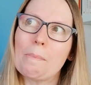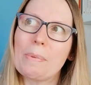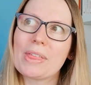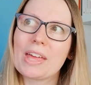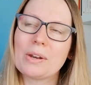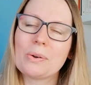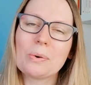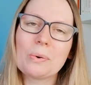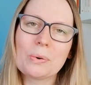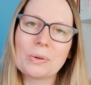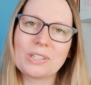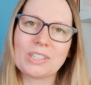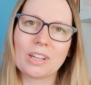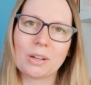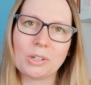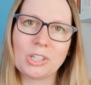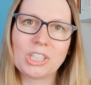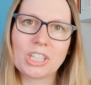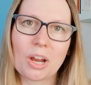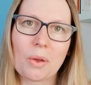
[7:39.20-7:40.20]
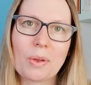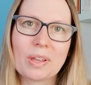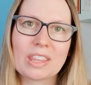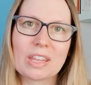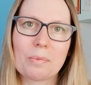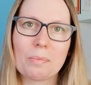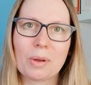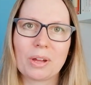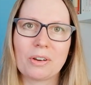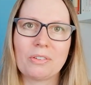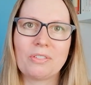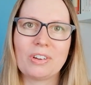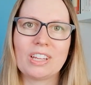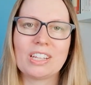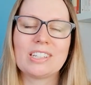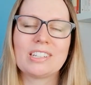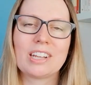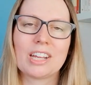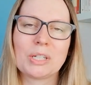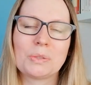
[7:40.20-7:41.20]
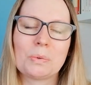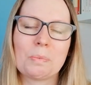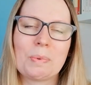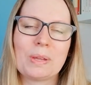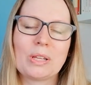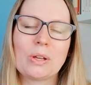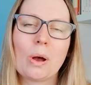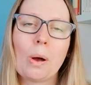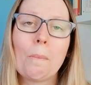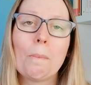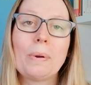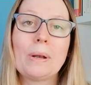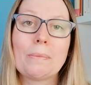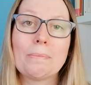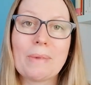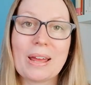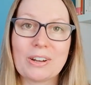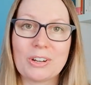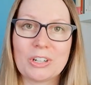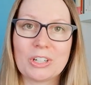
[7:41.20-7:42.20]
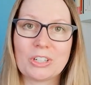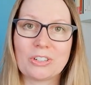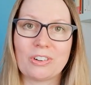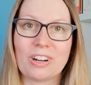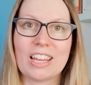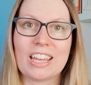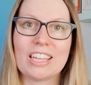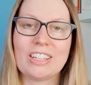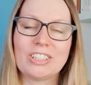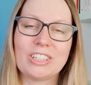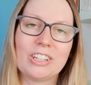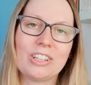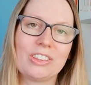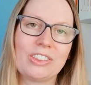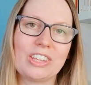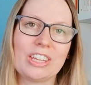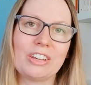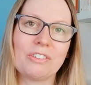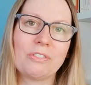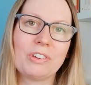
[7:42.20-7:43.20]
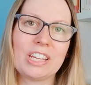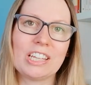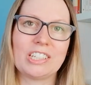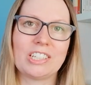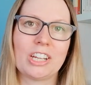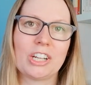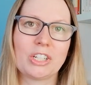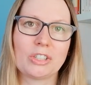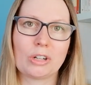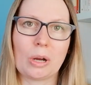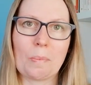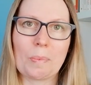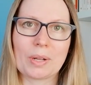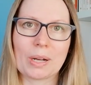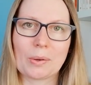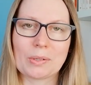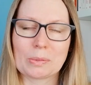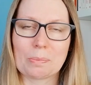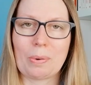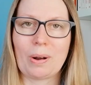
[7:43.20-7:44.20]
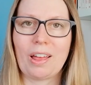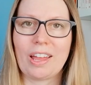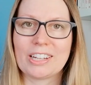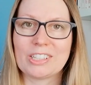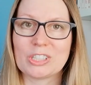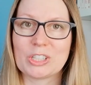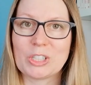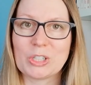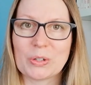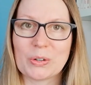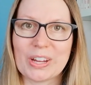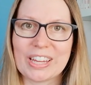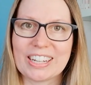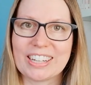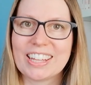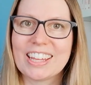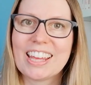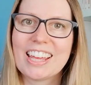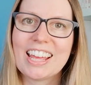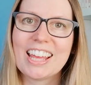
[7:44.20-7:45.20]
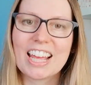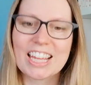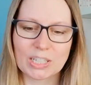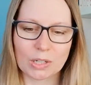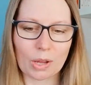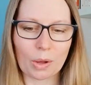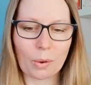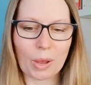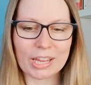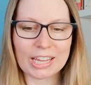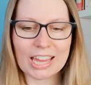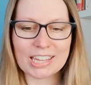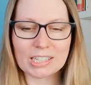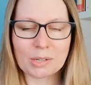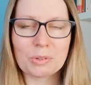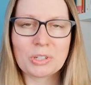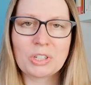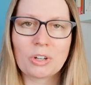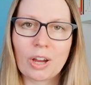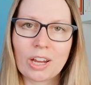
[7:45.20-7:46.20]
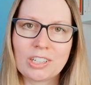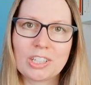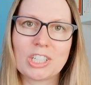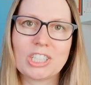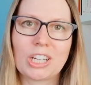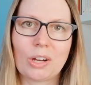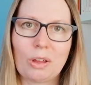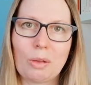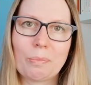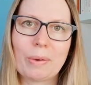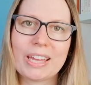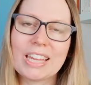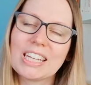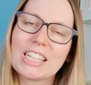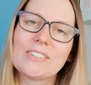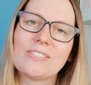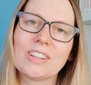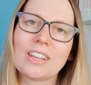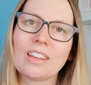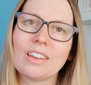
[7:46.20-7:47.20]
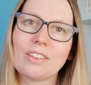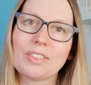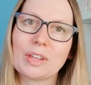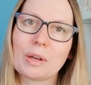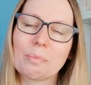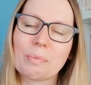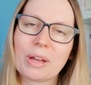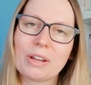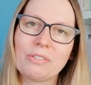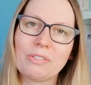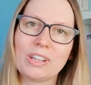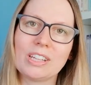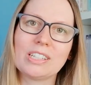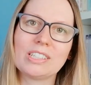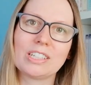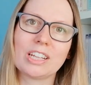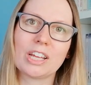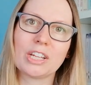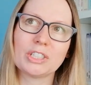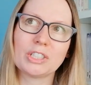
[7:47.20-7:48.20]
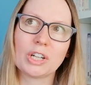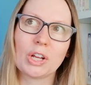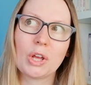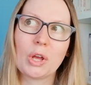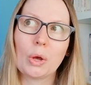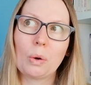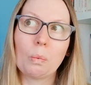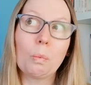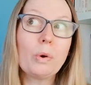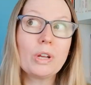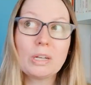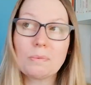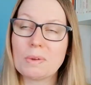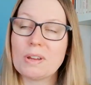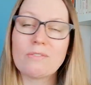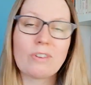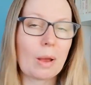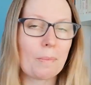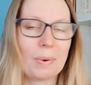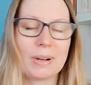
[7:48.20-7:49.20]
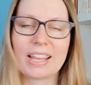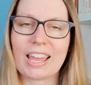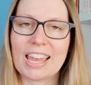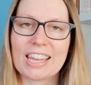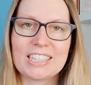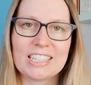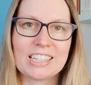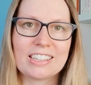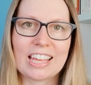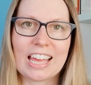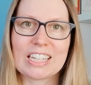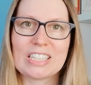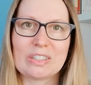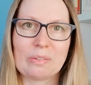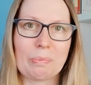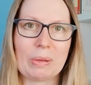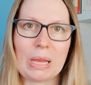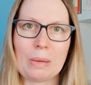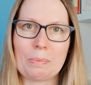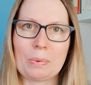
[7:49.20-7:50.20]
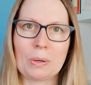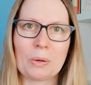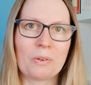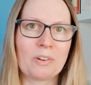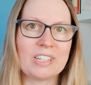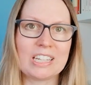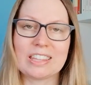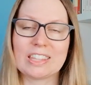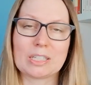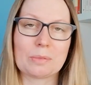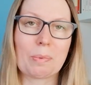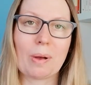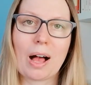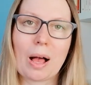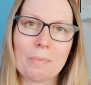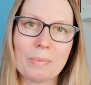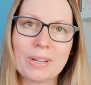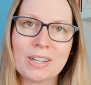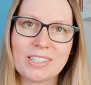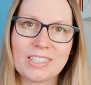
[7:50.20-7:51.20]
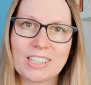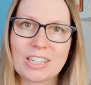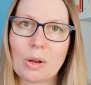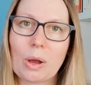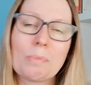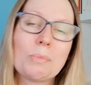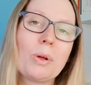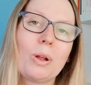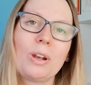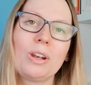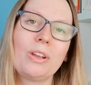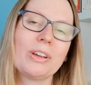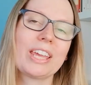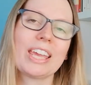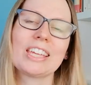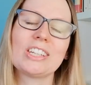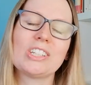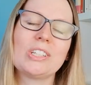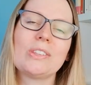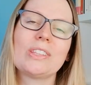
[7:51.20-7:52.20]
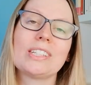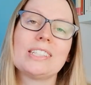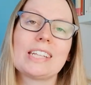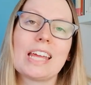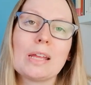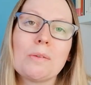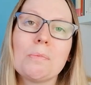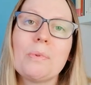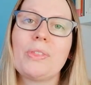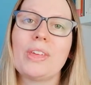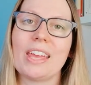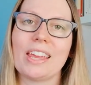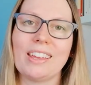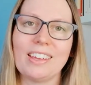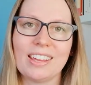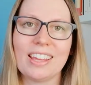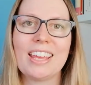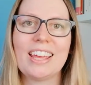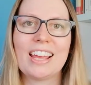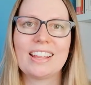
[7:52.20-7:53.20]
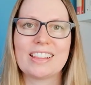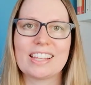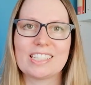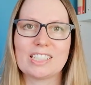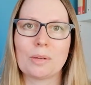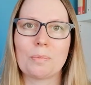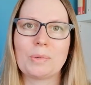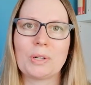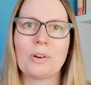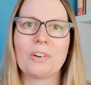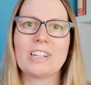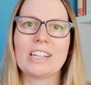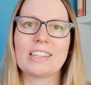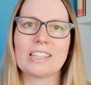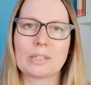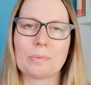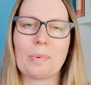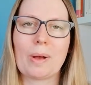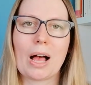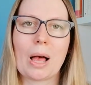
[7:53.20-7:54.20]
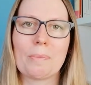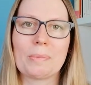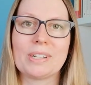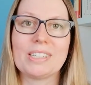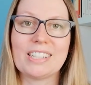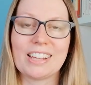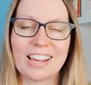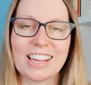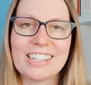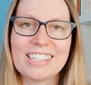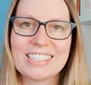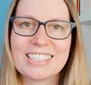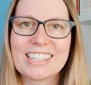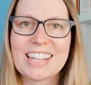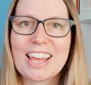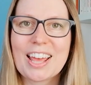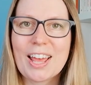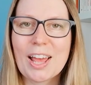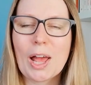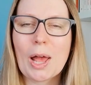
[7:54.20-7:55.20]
But then also showing that my research would be complementary to the research group that I was applying to join. So I guess I was trying to show in my interview that my research wouldn't be replicating that of people already in the department. You know, I'm not looking to do the same thing that somebody already in the department does,